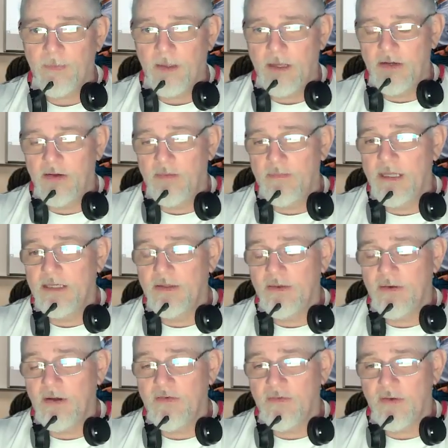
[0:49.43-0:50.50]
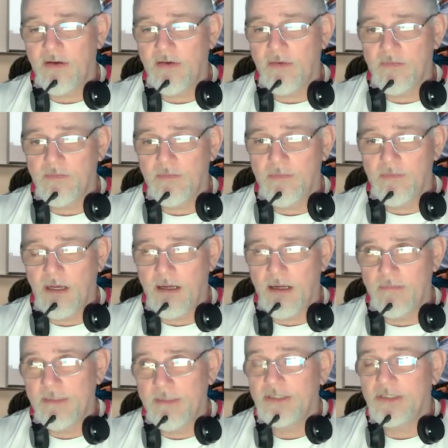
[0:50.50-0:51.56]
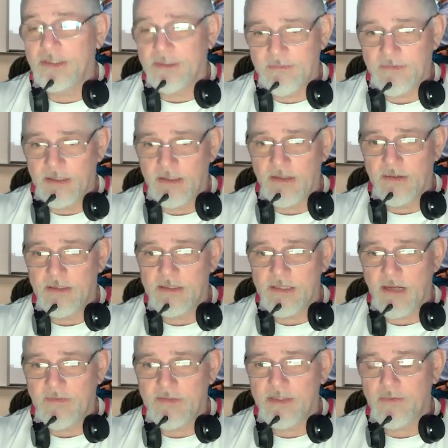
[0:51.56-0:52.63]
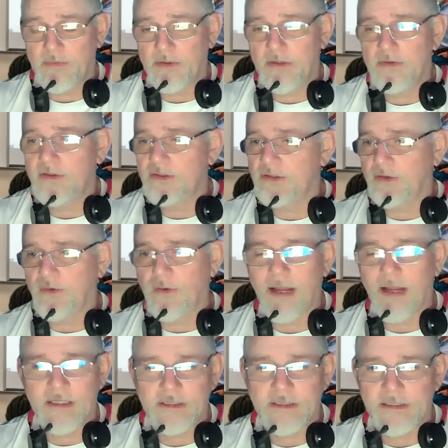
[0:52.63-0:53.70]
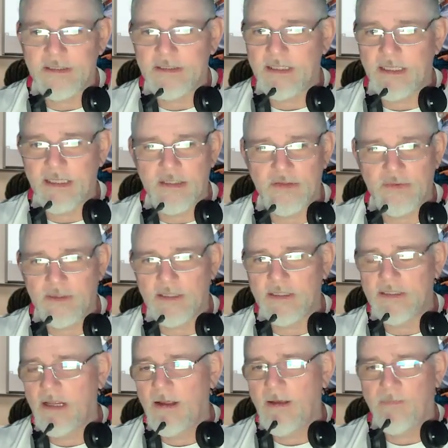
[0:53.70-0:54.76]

And their overall mission, is obviously to reduce the crashes, the injuries,